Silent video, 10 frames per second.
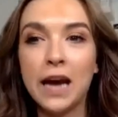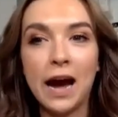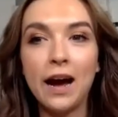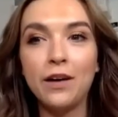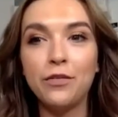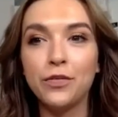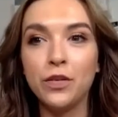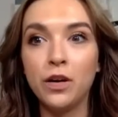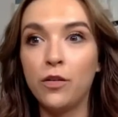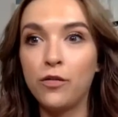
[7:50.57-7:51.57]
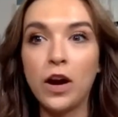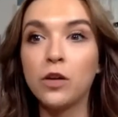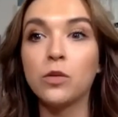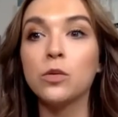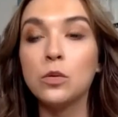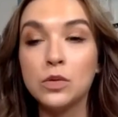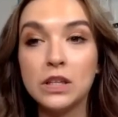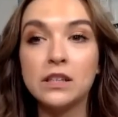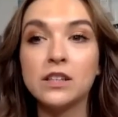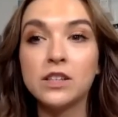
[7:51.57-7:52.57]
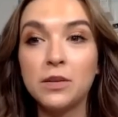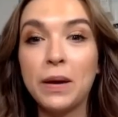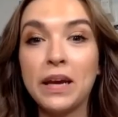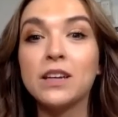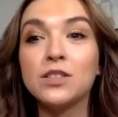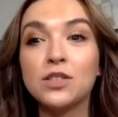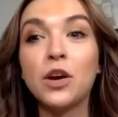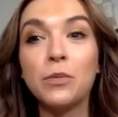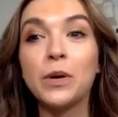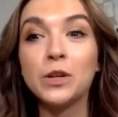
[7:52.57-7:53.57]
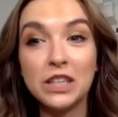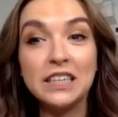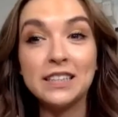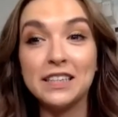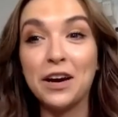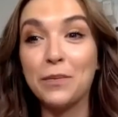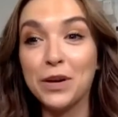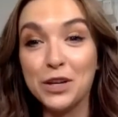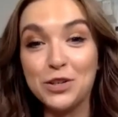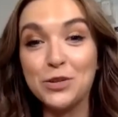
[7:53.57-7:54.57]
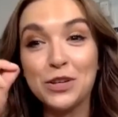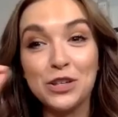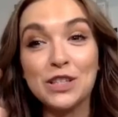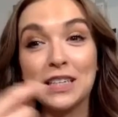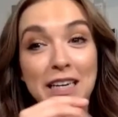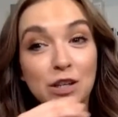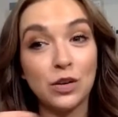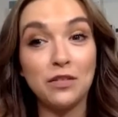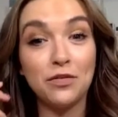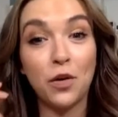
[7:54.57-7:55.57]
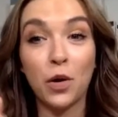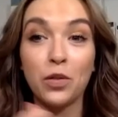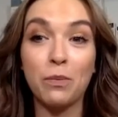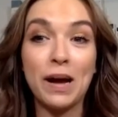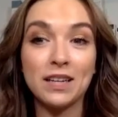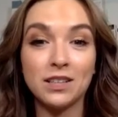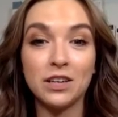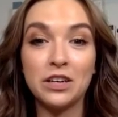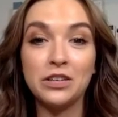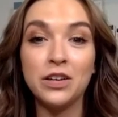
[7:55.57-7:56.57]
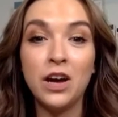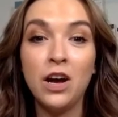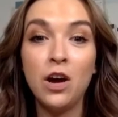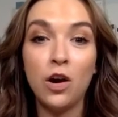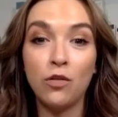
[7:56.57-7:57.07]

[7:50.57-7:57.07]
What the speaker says: have freckles, this is going to make it so much easier, because you can just literally follow the pattern of